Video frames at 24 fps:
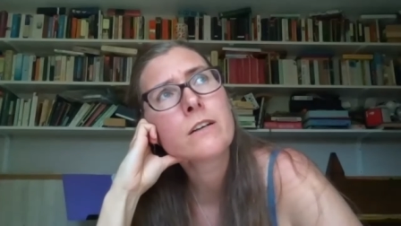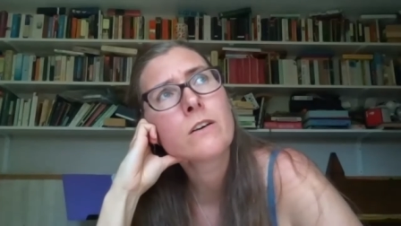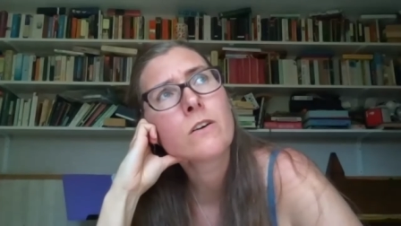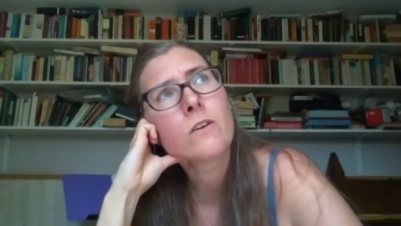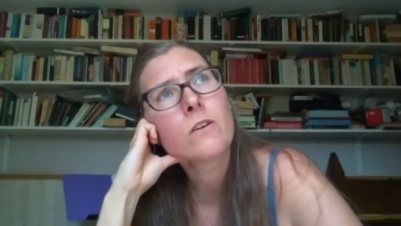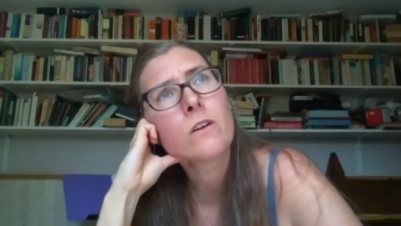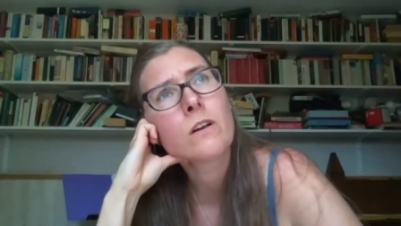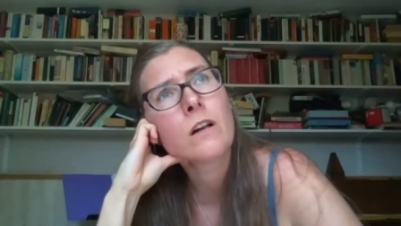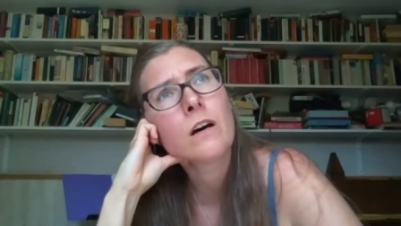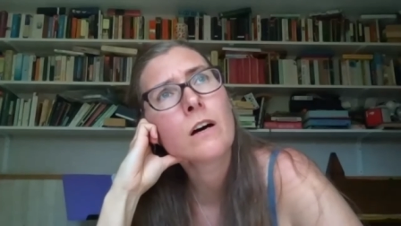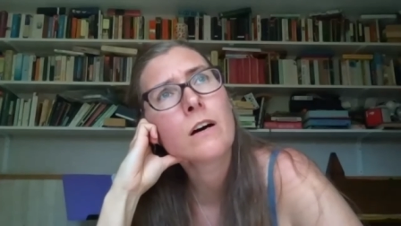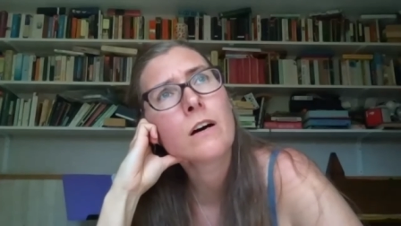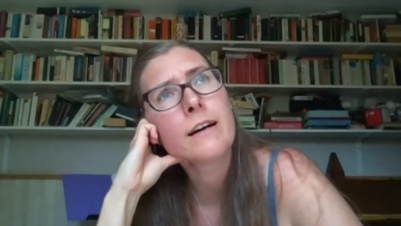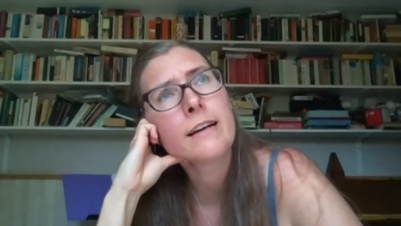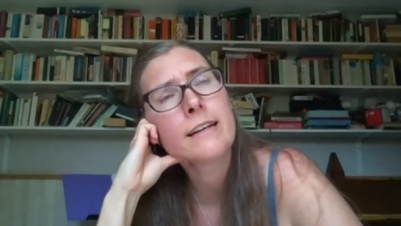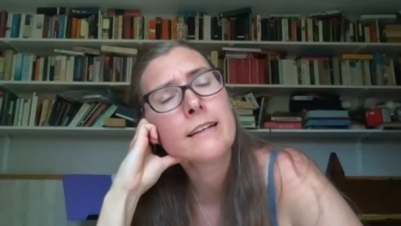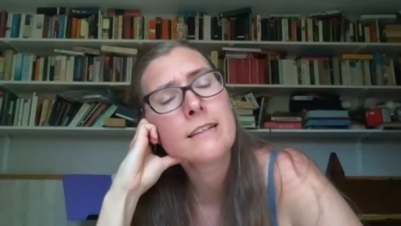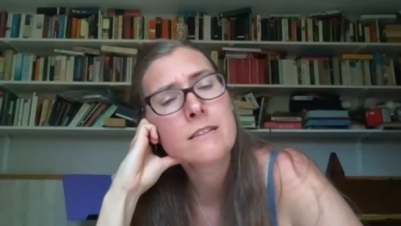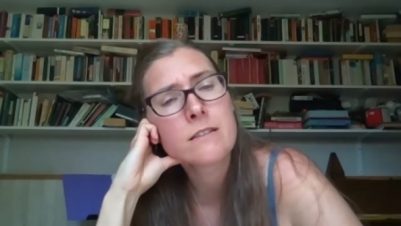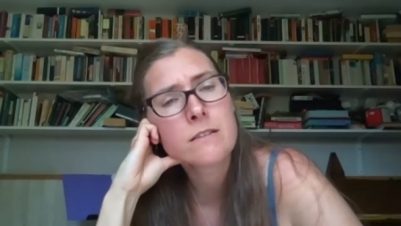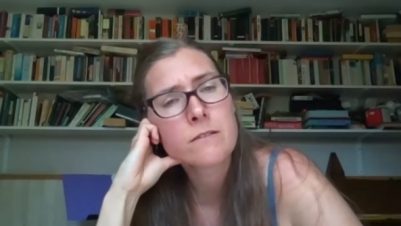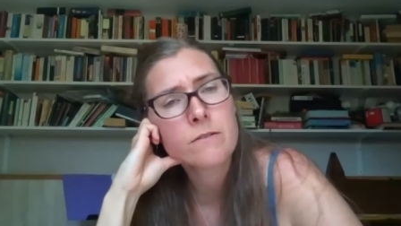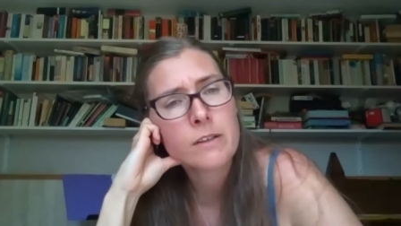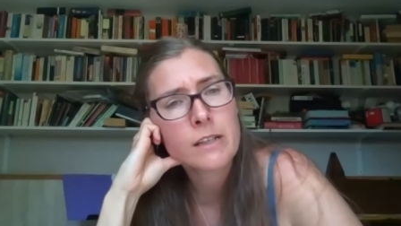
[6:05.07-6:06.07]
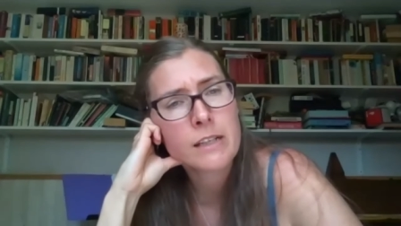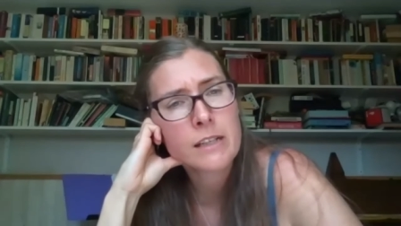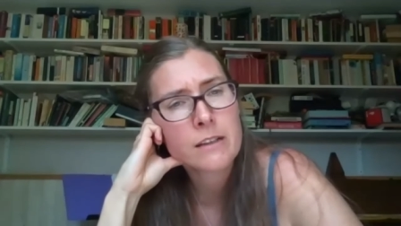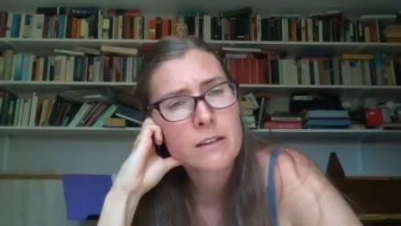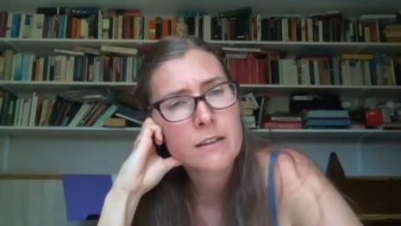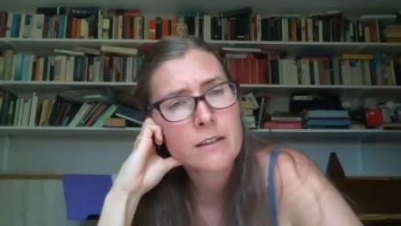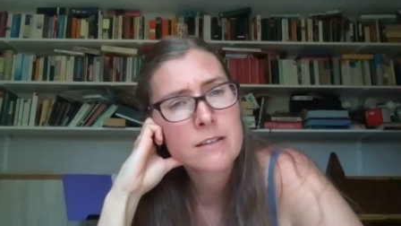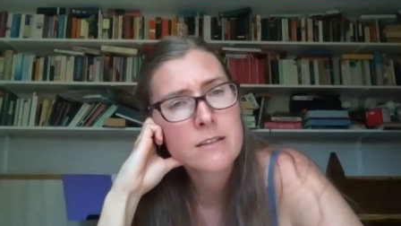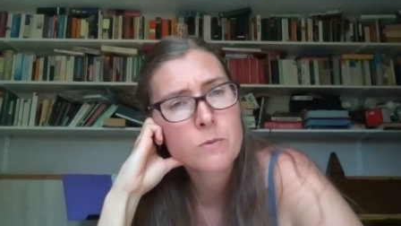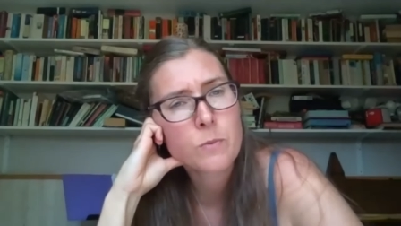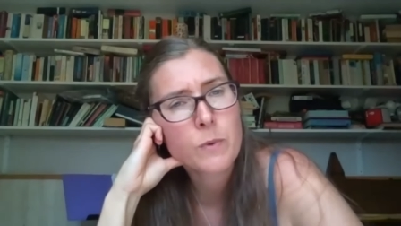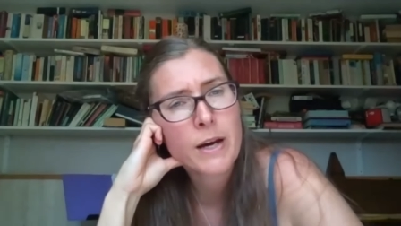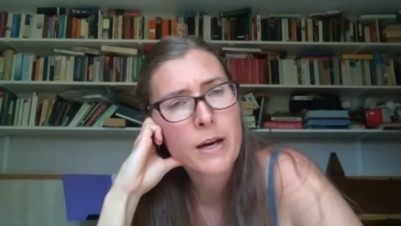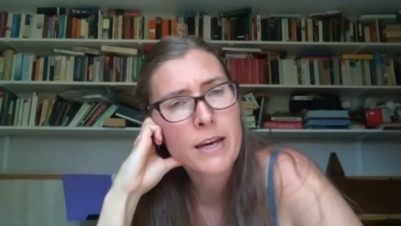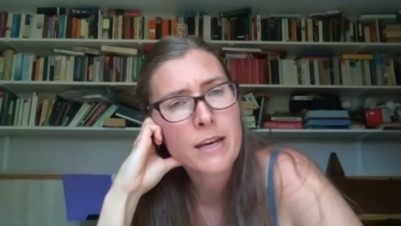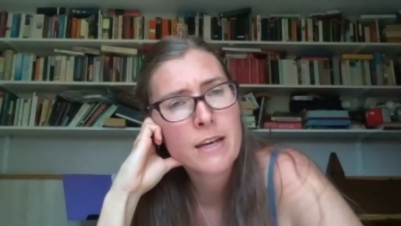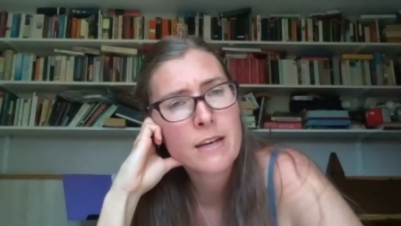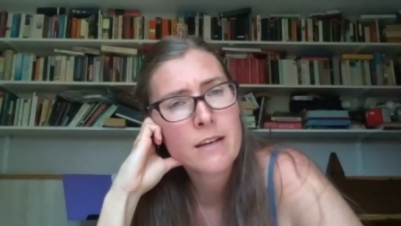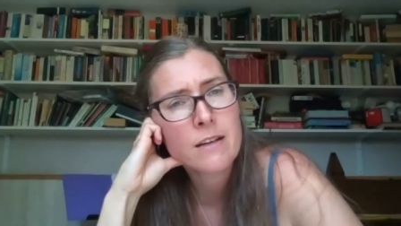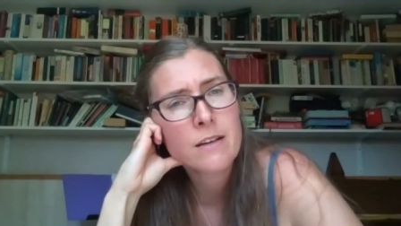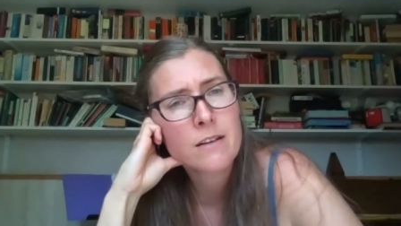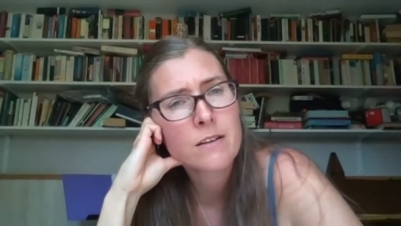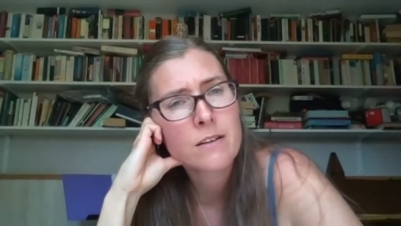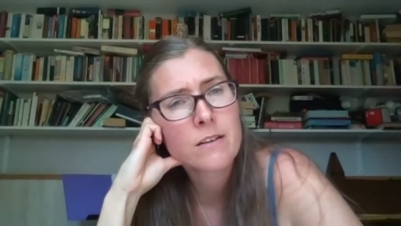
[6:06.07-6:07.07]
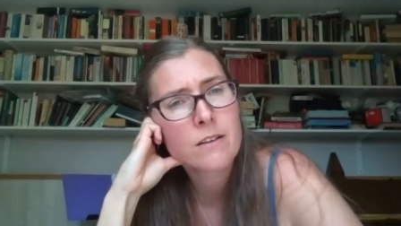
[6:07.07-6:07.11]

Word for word: online is a really nice way